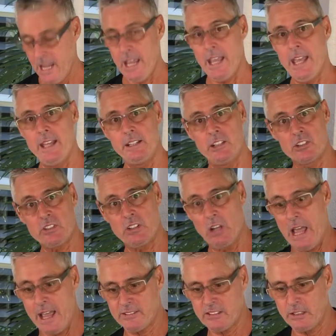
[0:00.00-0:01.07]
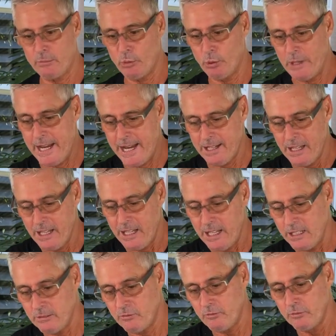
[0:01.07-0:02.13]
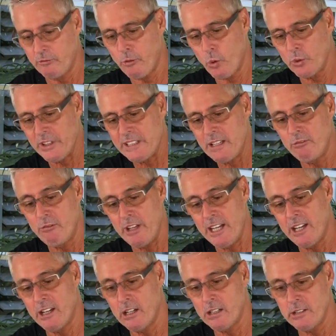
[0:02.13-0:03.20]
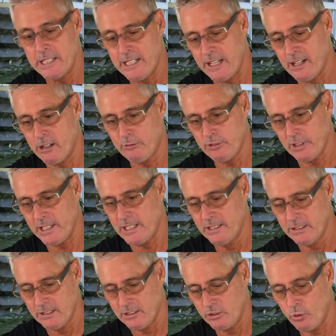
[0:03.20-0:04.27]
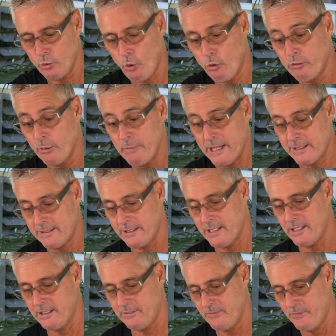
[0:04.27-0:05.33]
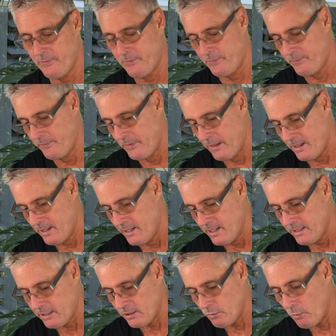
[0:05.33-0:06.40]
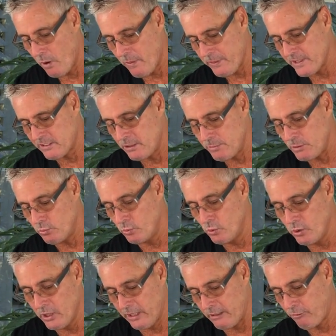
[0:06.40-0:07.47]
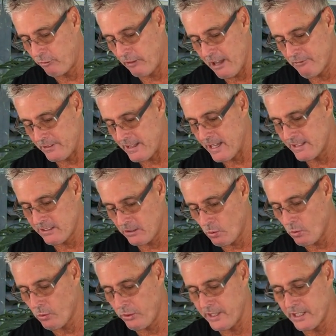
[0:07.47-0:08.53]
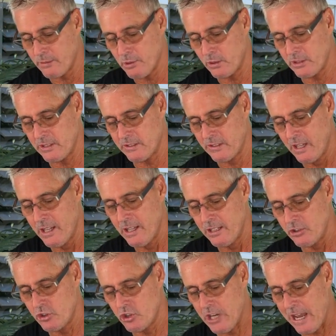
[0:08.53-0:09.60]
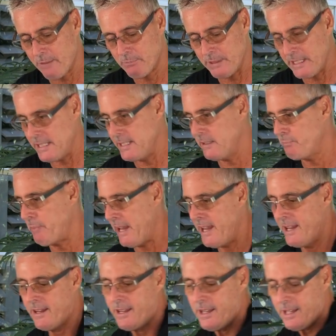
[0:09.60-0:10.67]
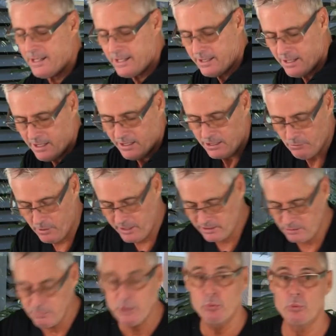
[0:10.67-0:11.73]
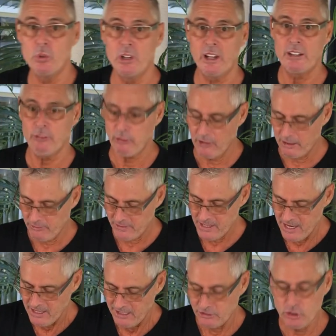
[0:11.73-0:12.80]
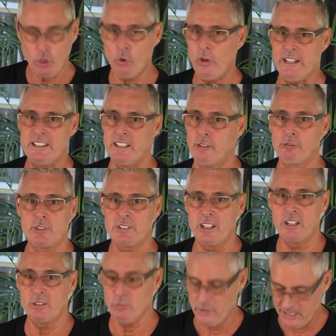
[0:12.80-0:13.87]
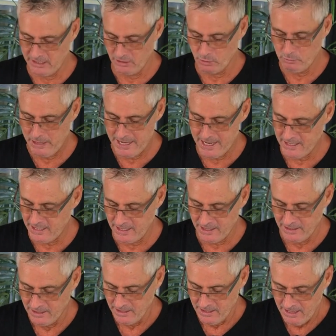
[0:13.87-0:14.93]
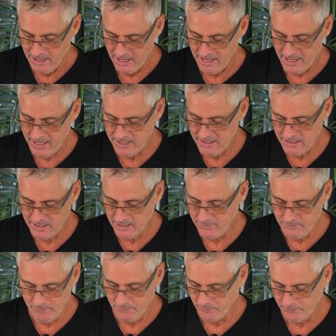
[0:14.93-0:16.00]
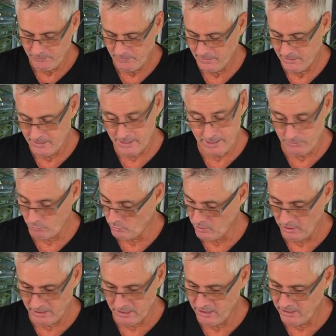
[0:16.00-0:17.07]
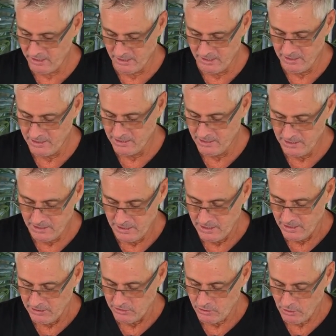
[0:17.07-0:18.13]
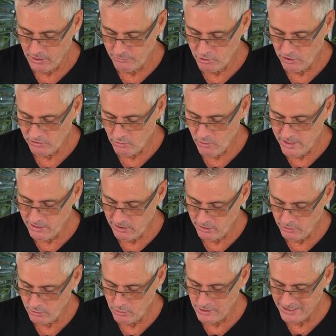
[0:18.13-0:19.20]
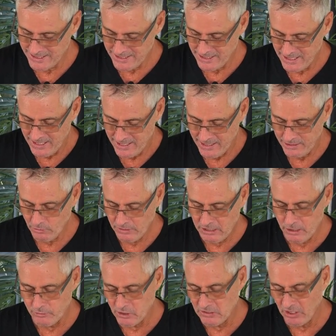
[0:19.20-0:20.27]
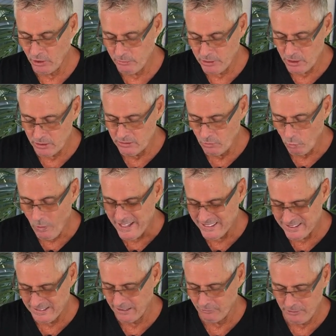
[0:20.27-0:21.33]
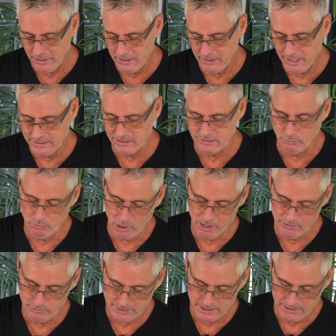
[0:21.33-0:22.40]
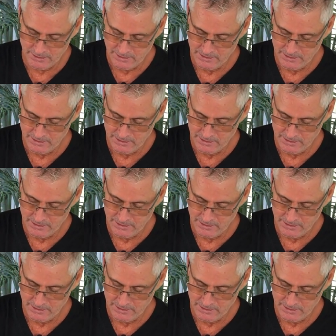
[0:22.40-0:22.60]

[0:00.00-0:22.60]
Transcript: And here's the last of the meringue, and fold it in very carefully. Don't over mix it, because we want this to be really fluffy. That's the whole thing about this Japanese pancake. You want it to be really fluffy. It's totally different than a regular pancake. And yeah, it's really good. So I'm just going to, I don't care if there's a little bit of white stuff in there. That doesn't bother me.